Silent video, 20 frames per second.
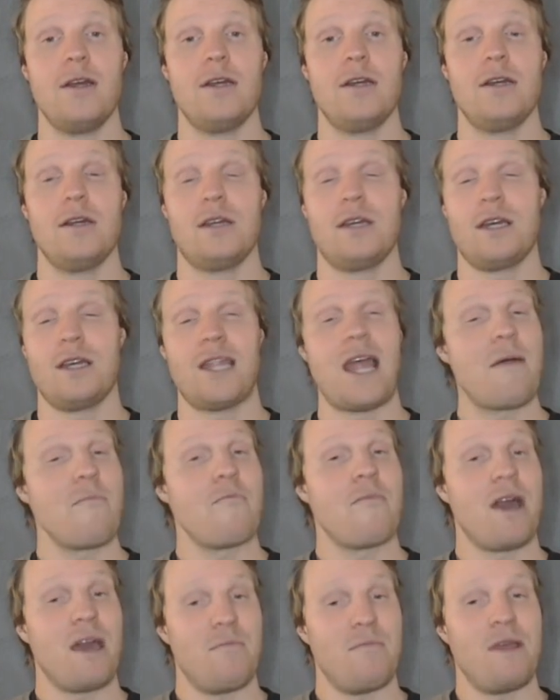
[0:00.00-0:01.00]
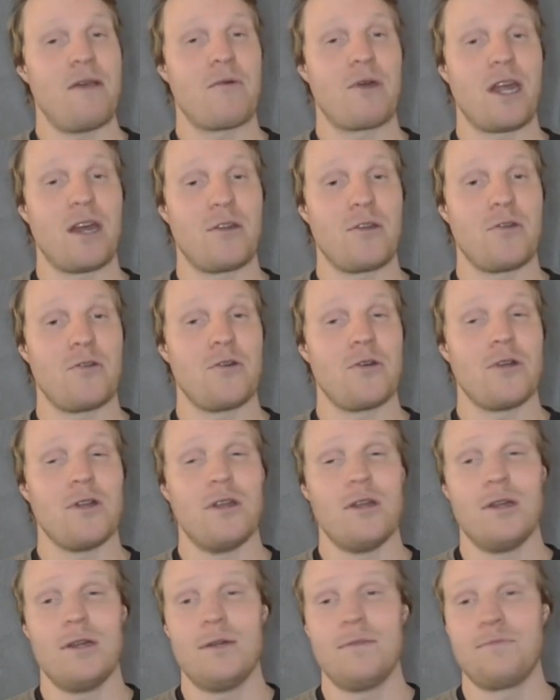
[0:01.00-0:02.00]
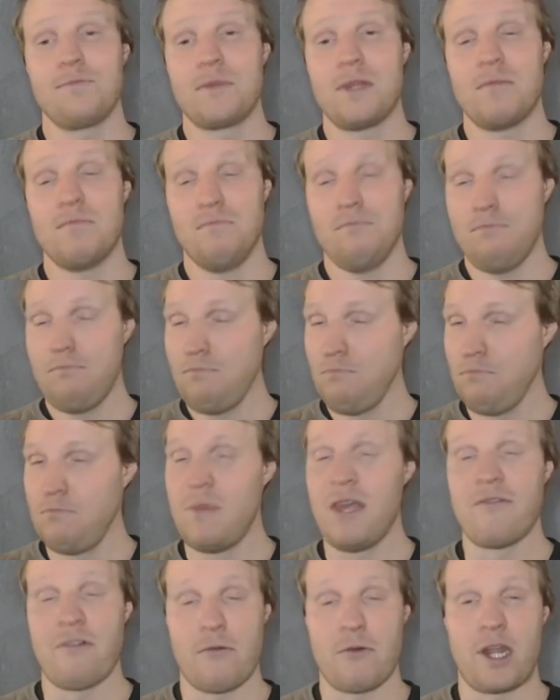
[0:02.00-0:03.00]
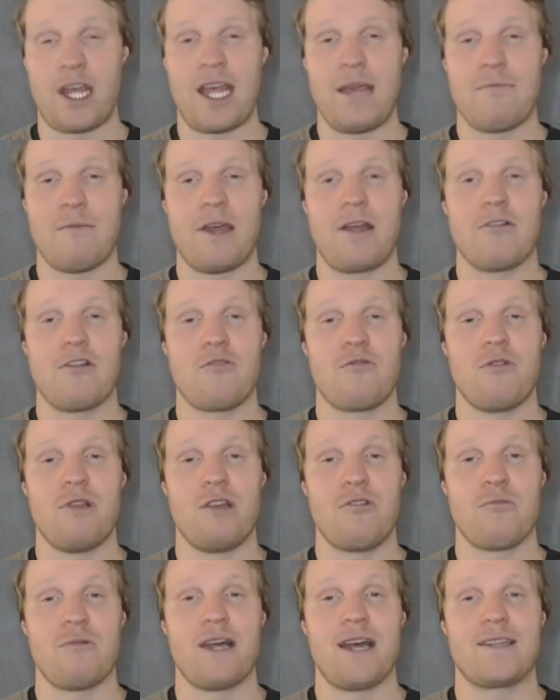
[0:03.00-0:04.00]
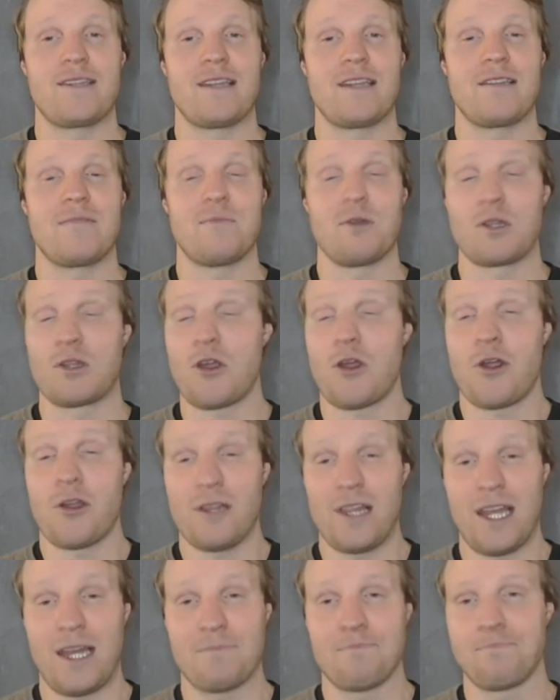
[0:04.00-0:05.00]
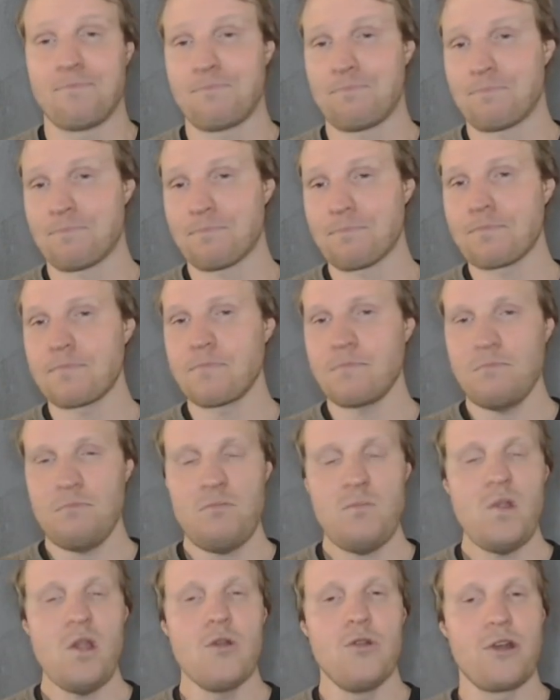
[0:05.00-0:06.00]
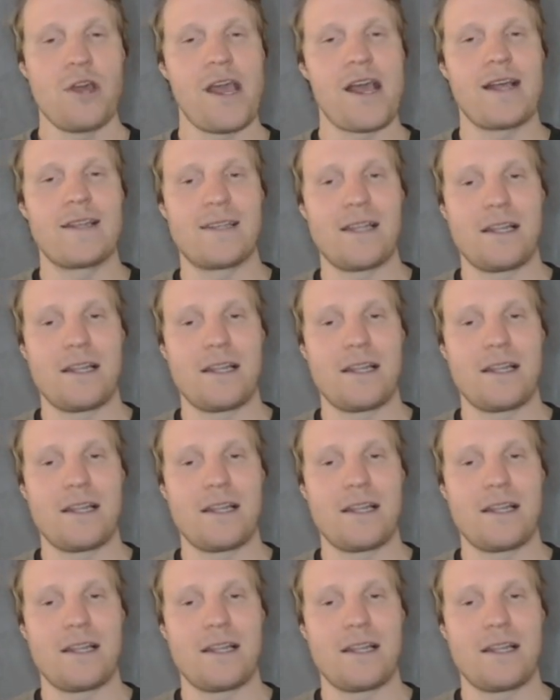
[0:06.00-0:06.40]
That might be what I do if I want to keep my Liverpool assets. But currently, looking at selling